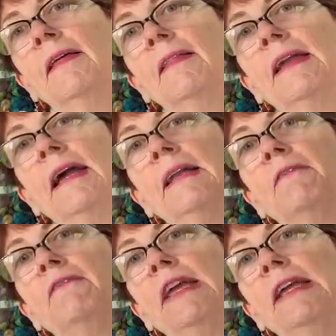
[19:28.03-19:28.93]
kind
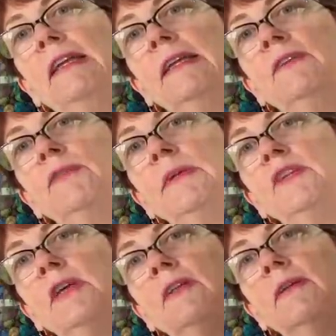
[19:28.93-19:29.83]
of fade into
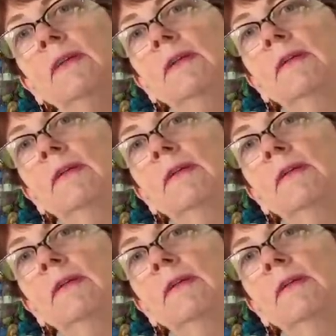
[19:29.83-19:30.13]
each other.